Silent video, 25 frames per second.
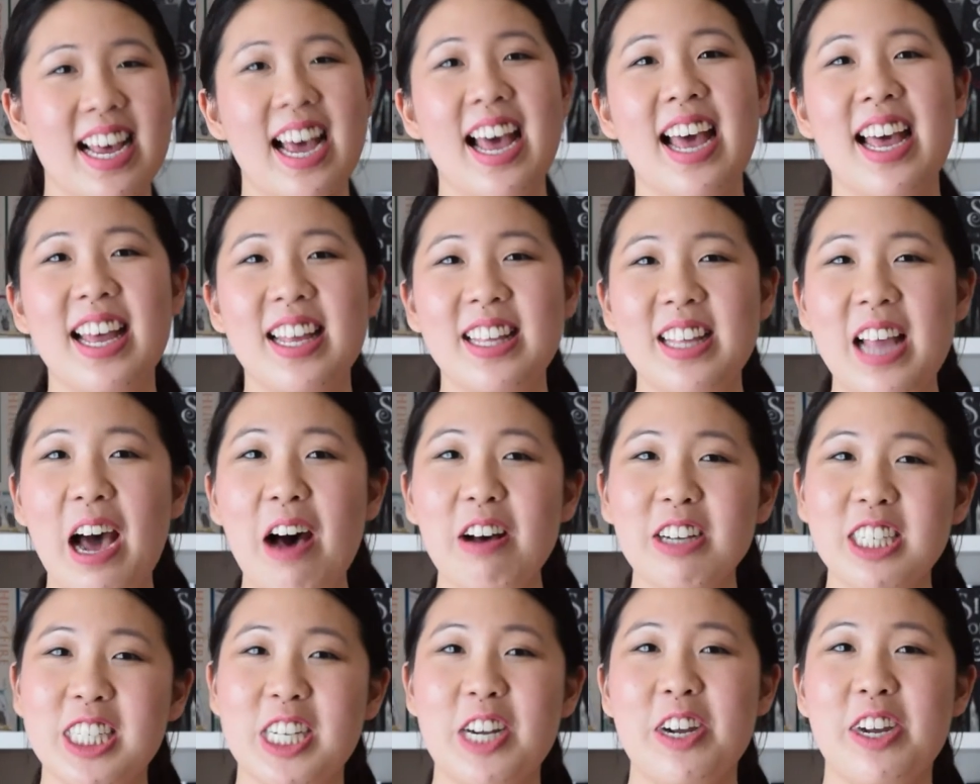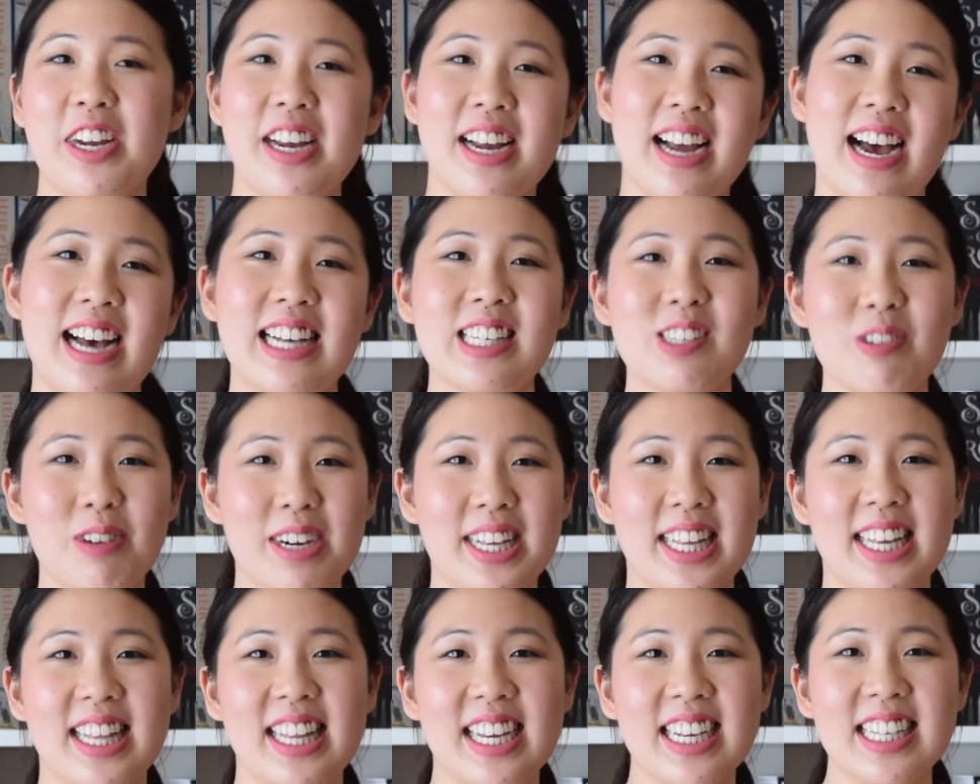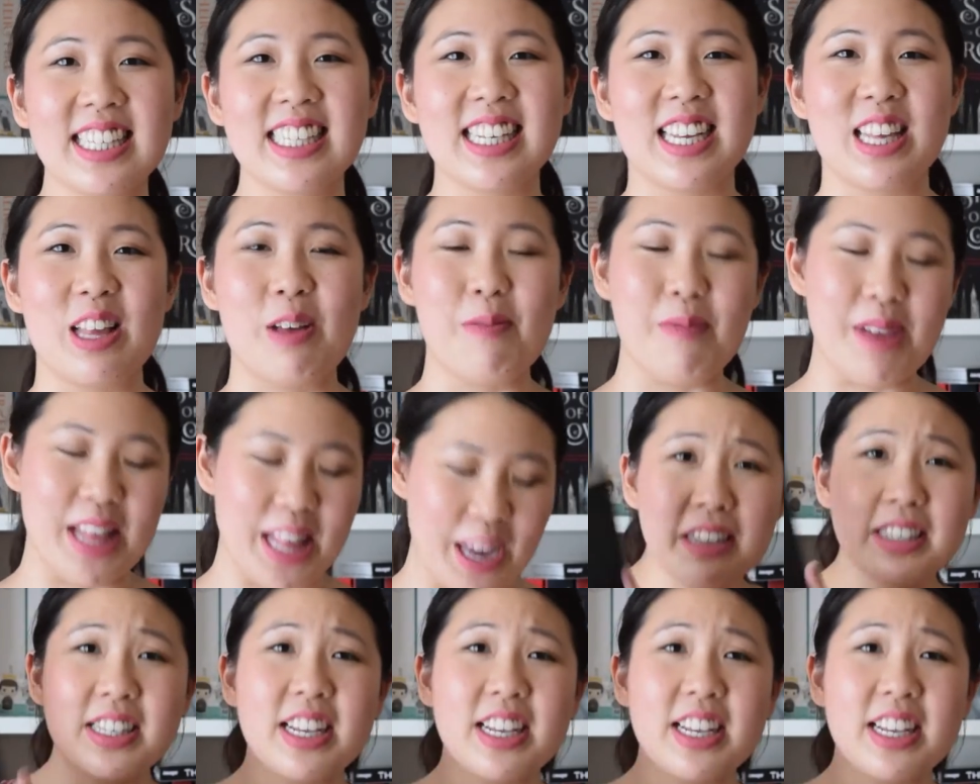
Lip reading: and I'll show you guys what it is in a minute.